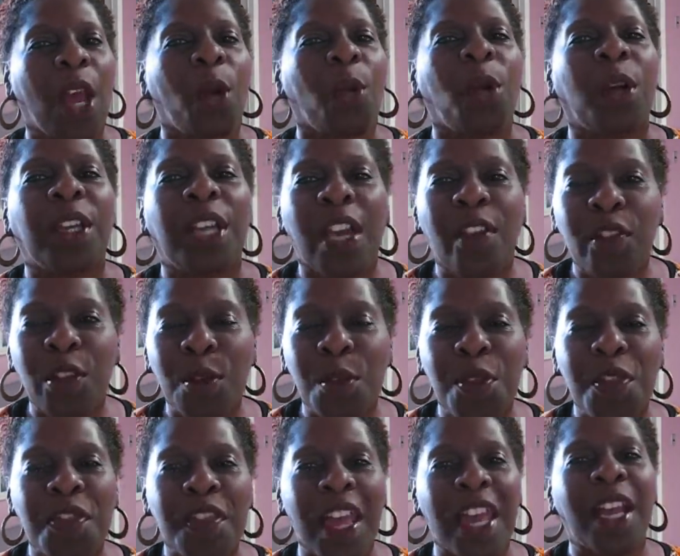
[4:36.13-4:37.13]
Whatever you
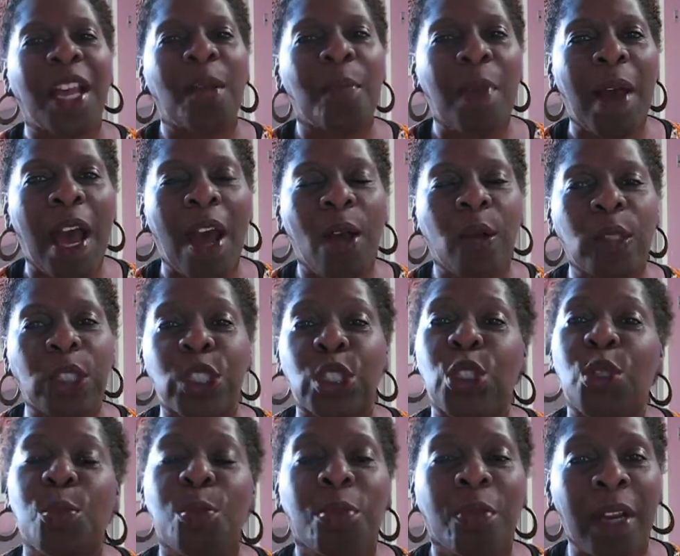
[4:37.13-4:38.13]
think about,
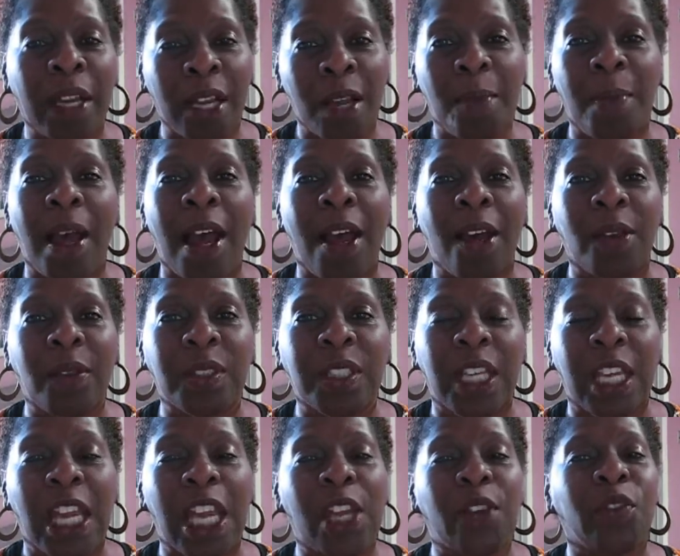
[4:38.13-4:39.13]
you bring about.
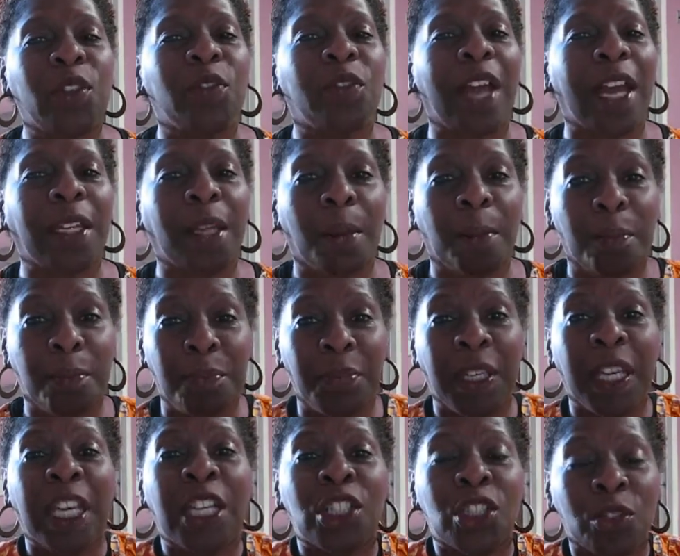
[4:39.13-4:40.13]
If you've got a
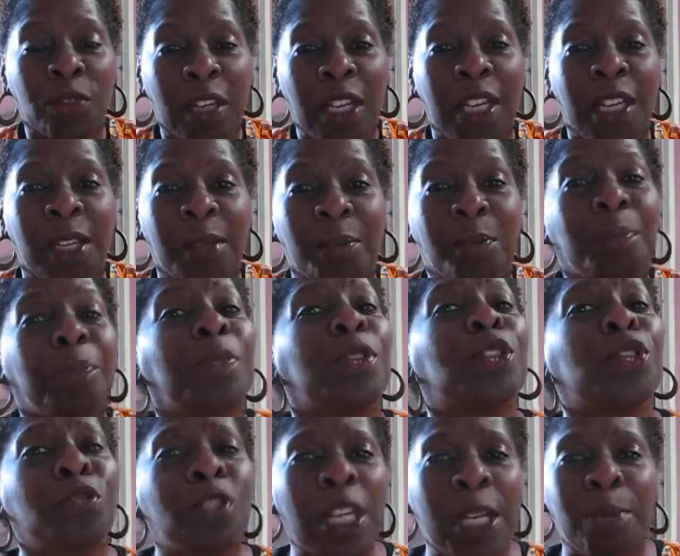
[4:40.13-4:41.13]
big dream,
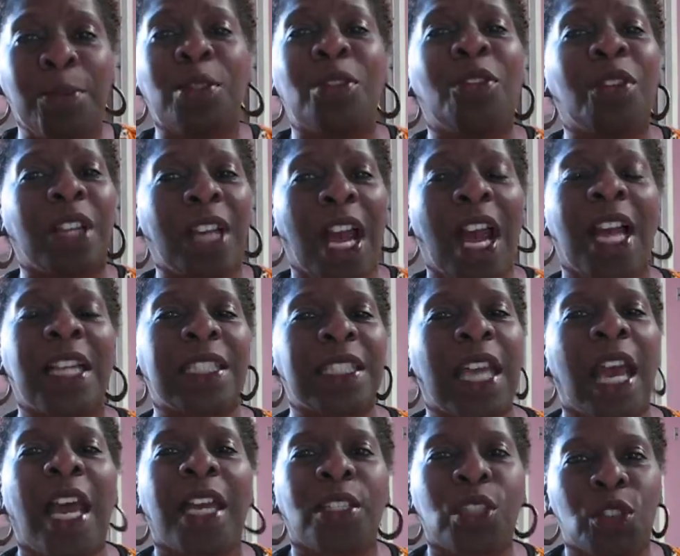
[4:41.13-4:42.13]
dream your
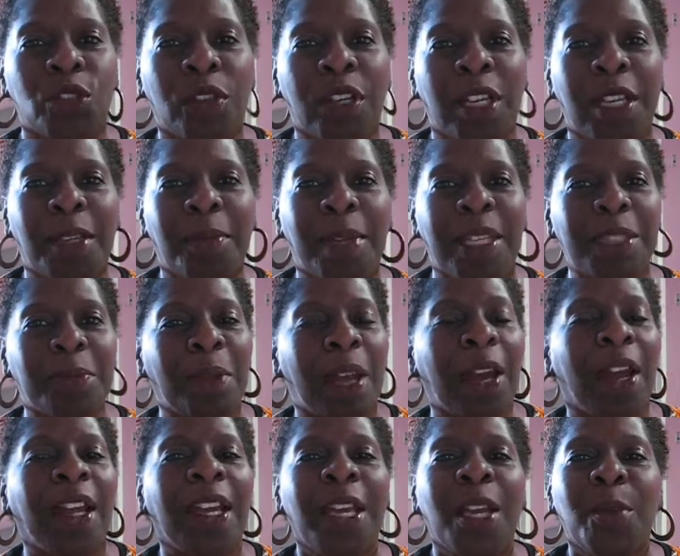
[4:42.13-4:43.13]
God-sized dream. As
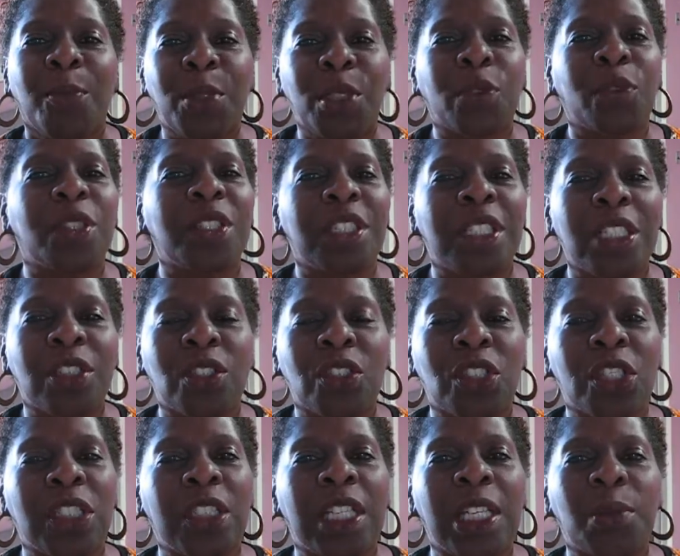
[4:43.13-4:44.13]
my beautiful sister
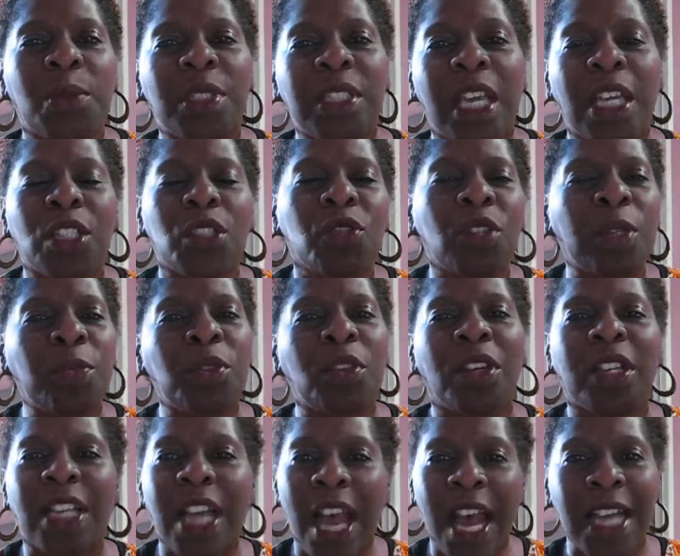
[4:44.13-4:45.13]
Janine would say, dream
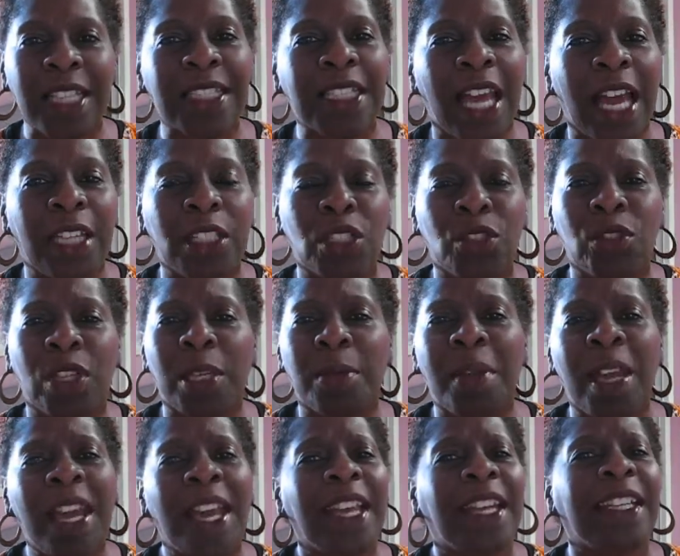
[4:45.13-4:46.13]
your God-sized dream.
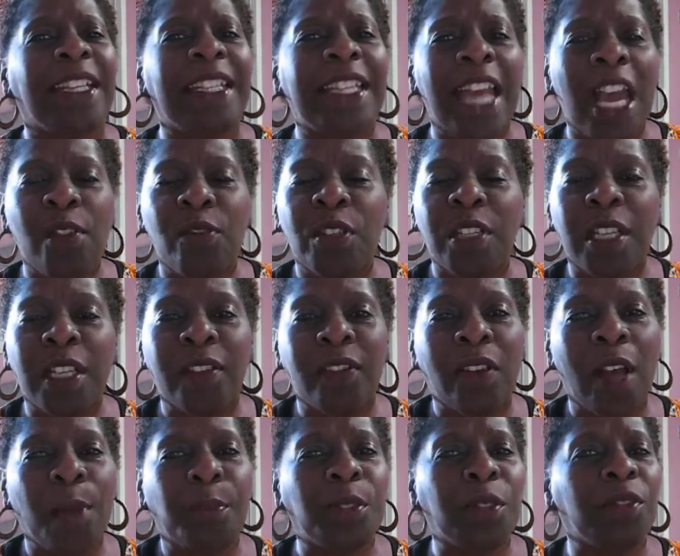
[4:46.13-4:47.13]
Never give
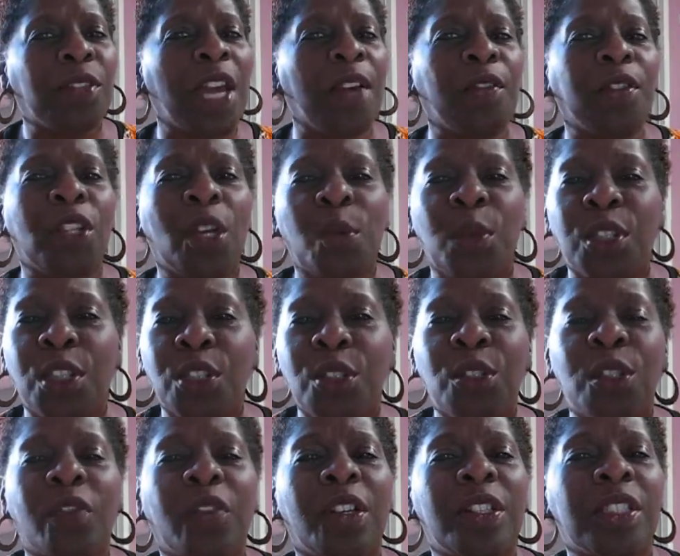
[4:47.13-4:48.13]
up. You never know when the
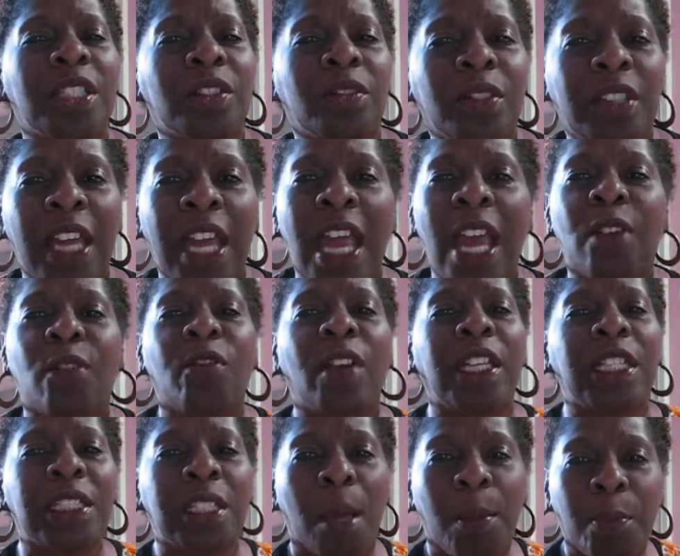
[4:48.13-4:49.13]
universe is there and
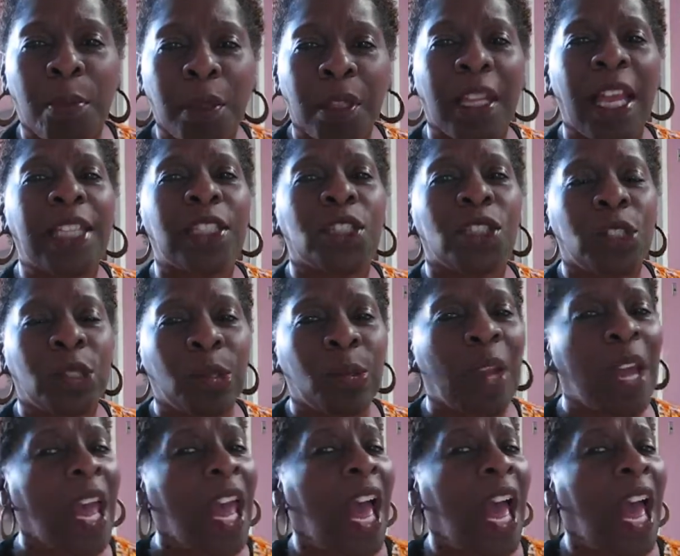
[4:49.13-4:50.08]
ready to bless you.